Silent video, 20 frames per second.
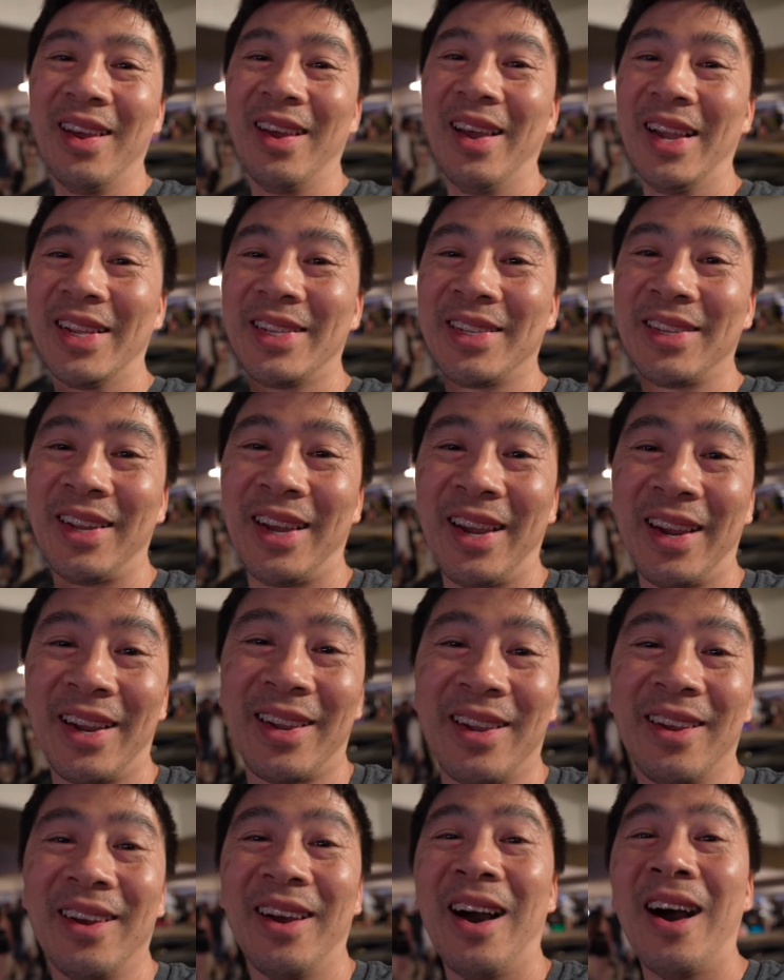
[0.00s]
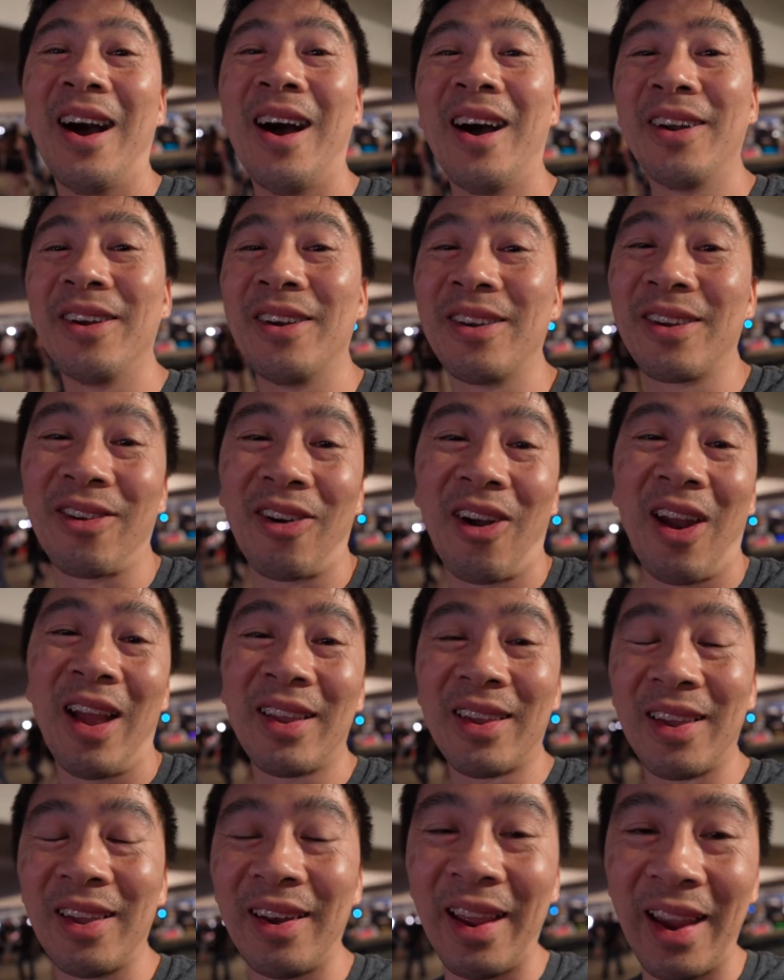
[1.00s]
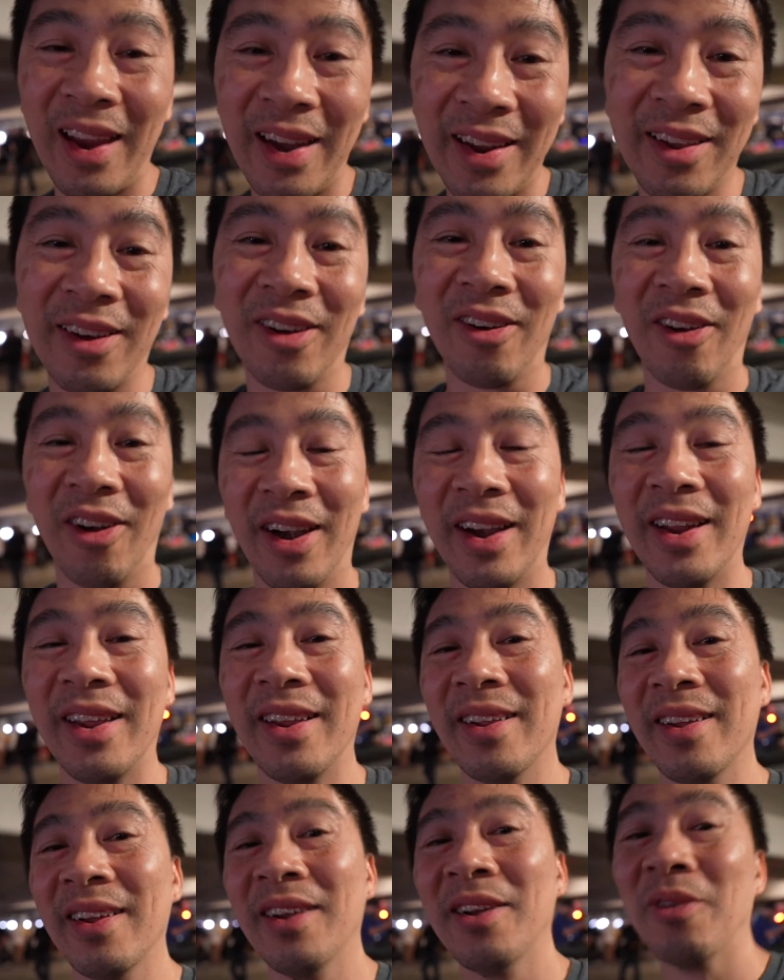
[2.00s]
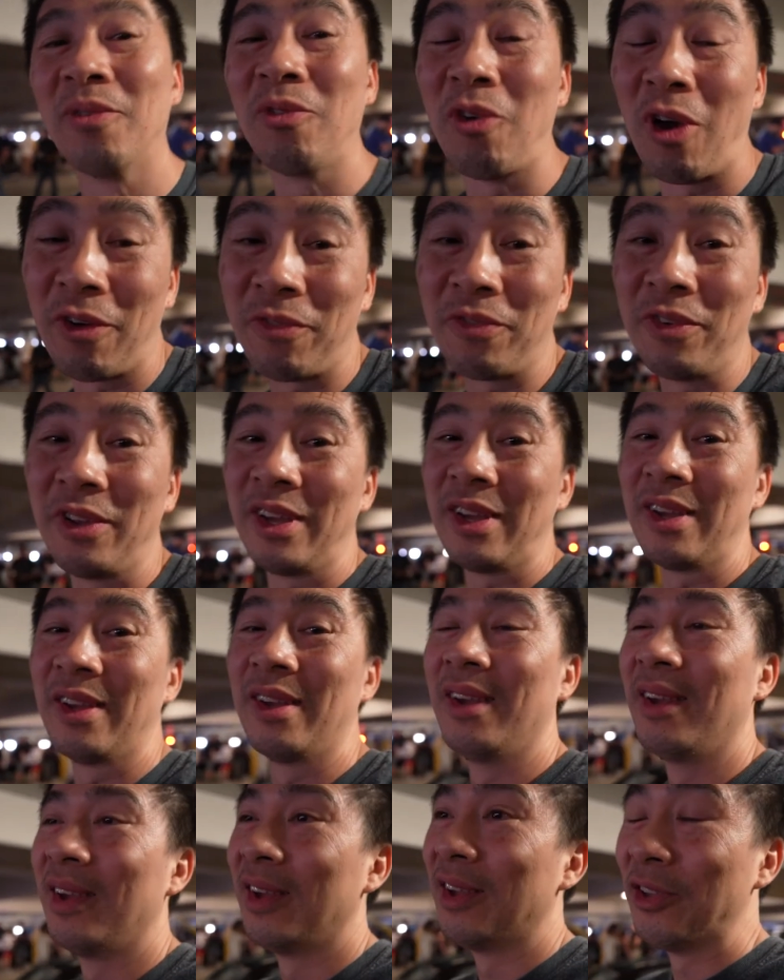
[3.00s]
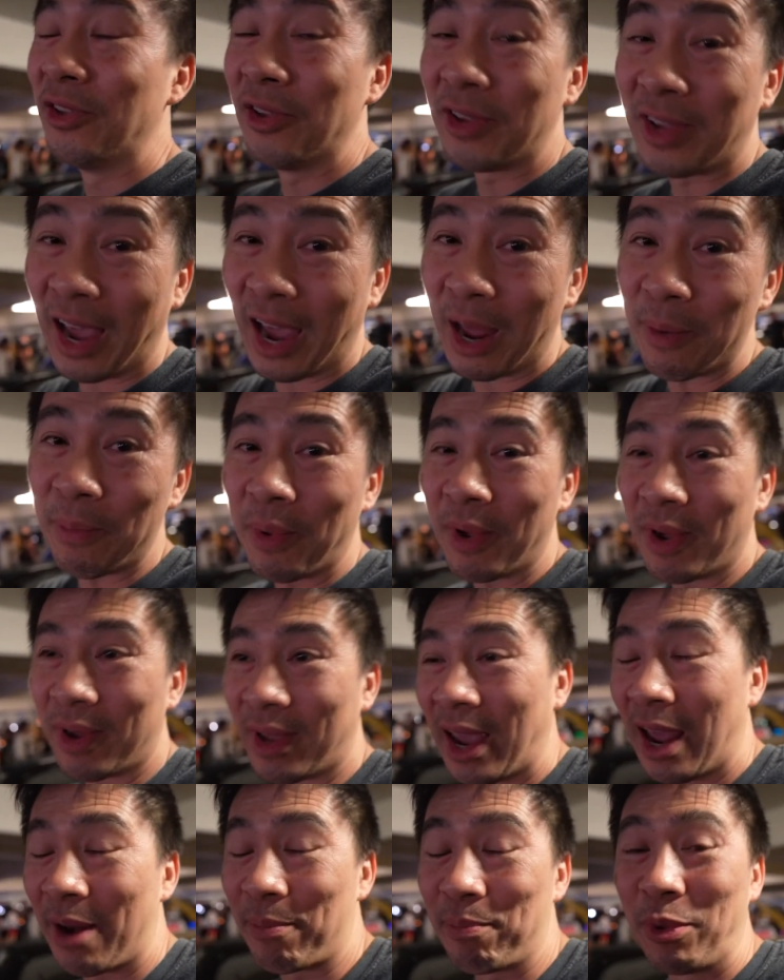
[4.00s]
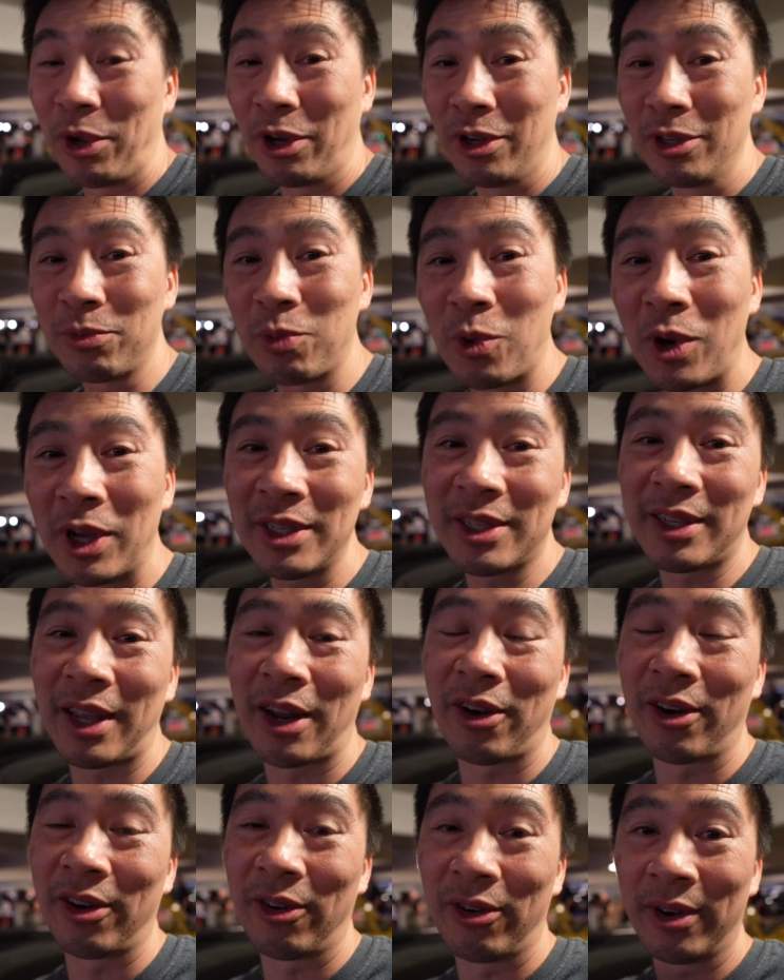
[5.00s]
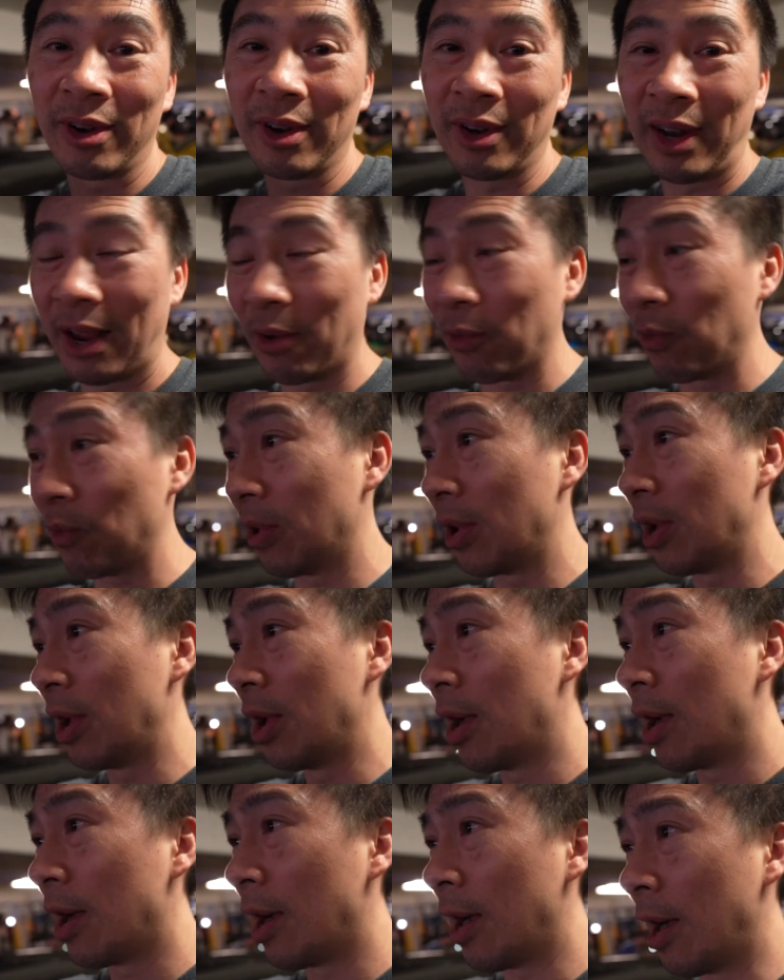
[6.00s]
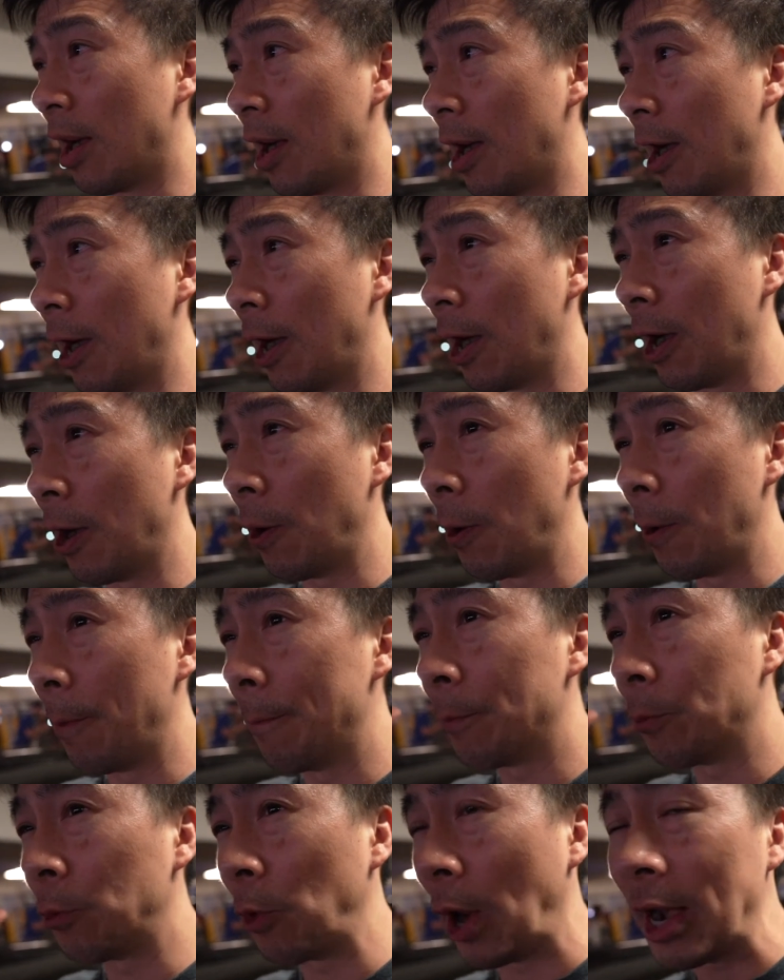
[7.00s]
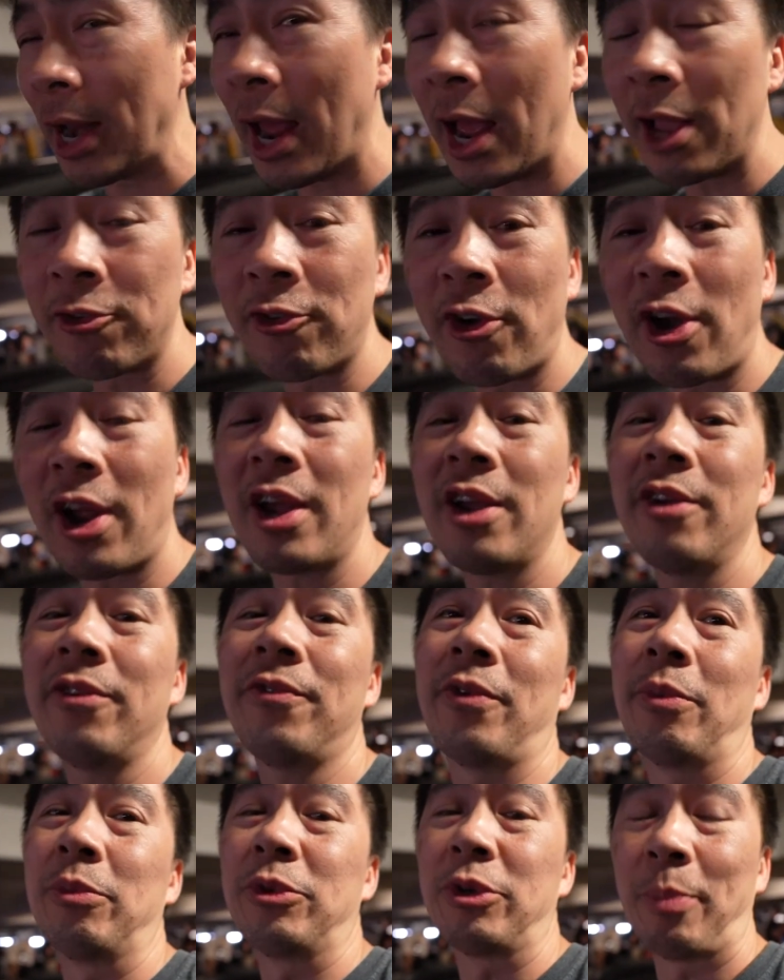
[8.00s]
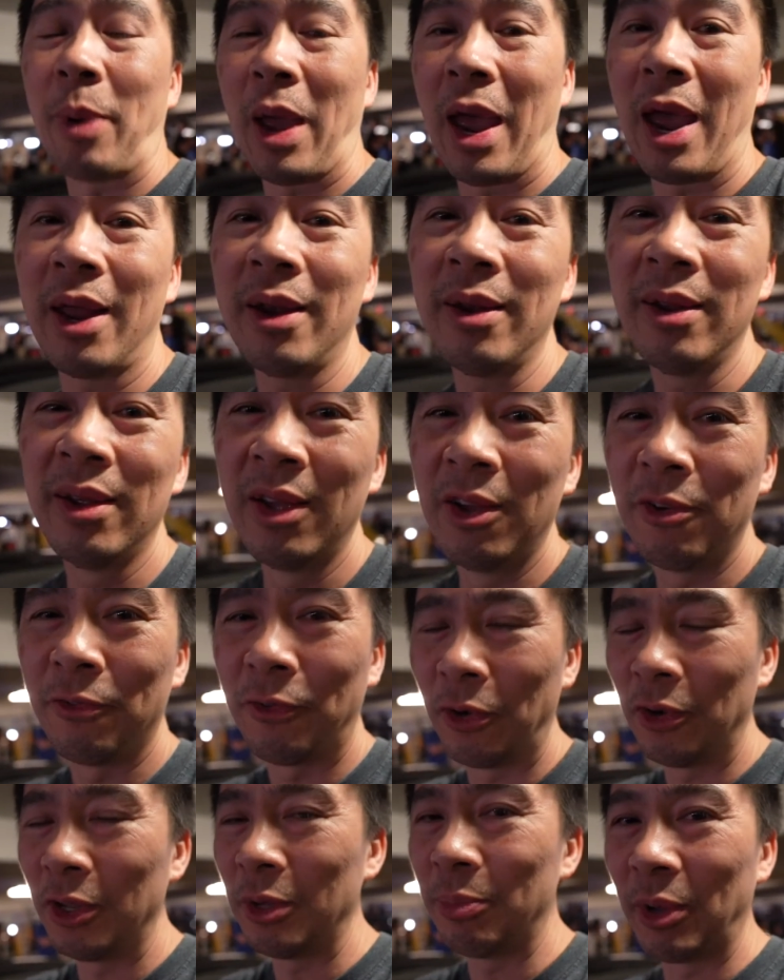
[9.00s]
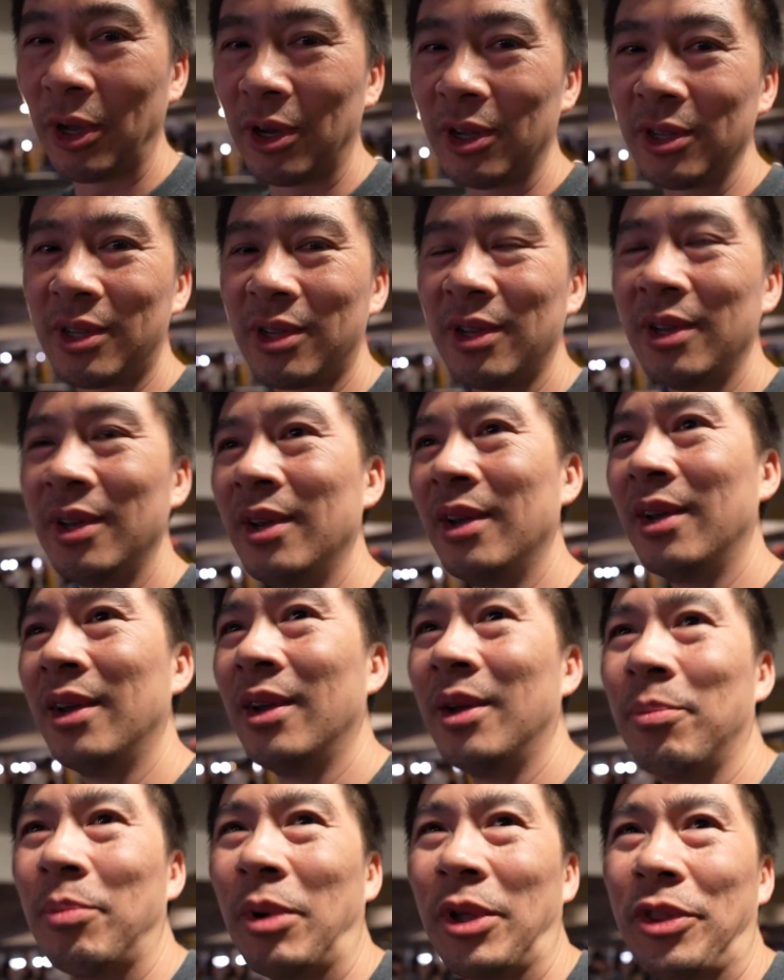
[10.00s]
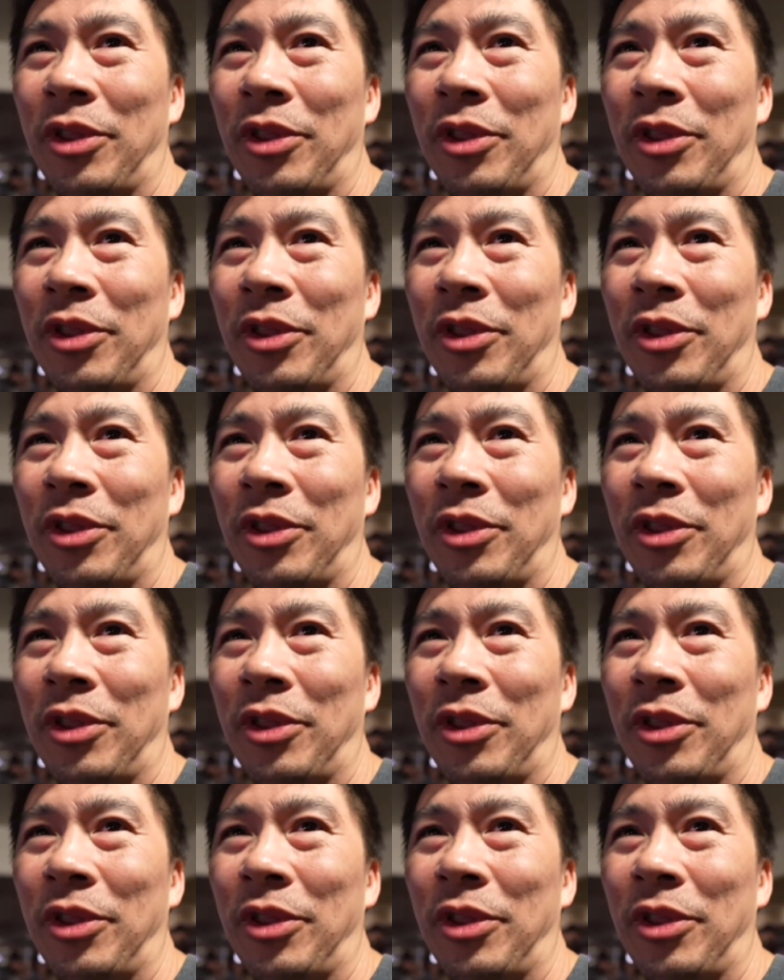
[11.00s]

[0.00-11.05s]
it's like a hundred grand Canadian already, roughly. You can get built ones that are like Uh, right-hand drive from Japan, fully built, but